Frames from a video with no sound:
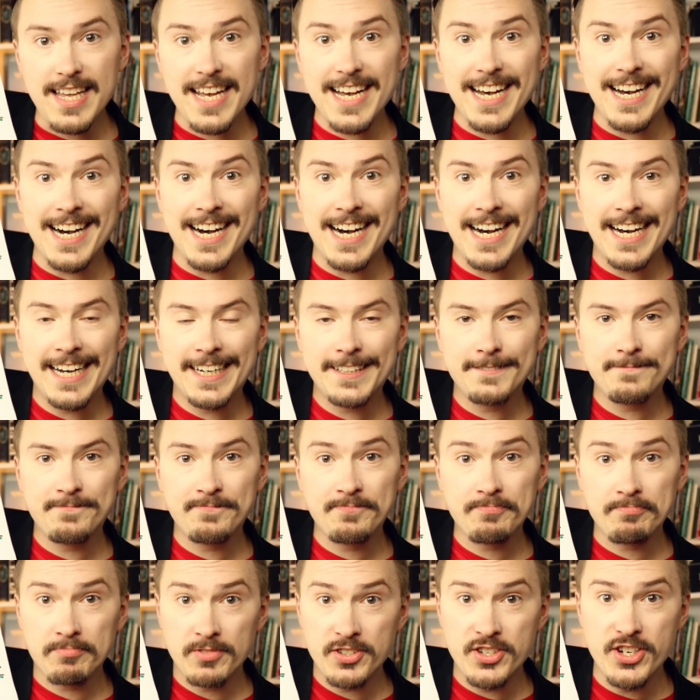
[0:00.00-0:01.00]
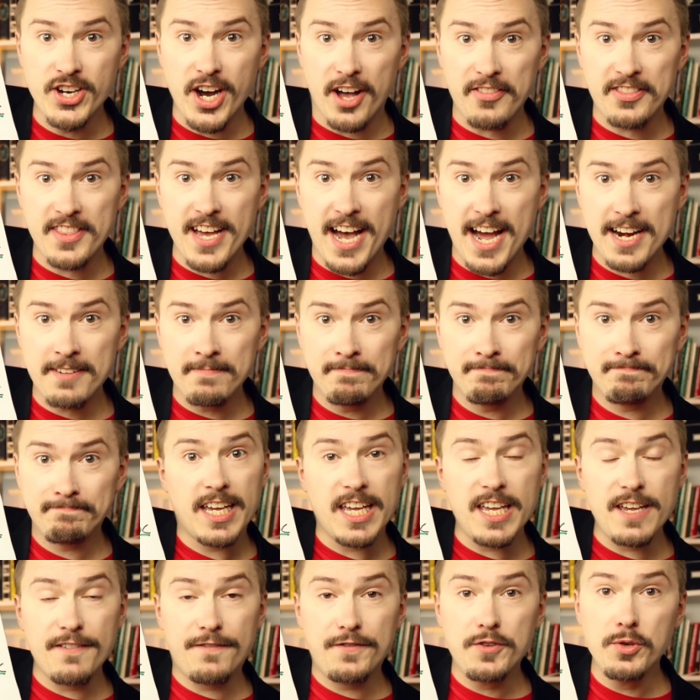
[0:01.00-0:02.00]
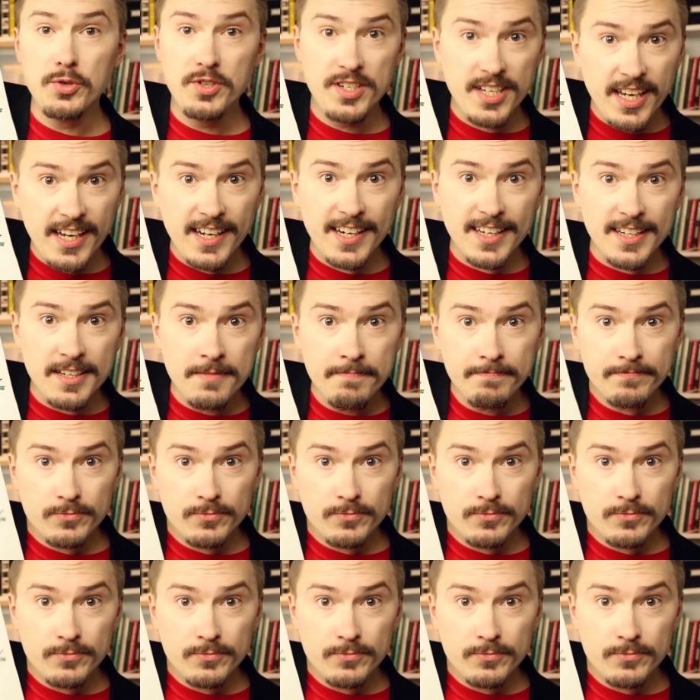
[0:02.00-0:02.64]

You got that? If you did,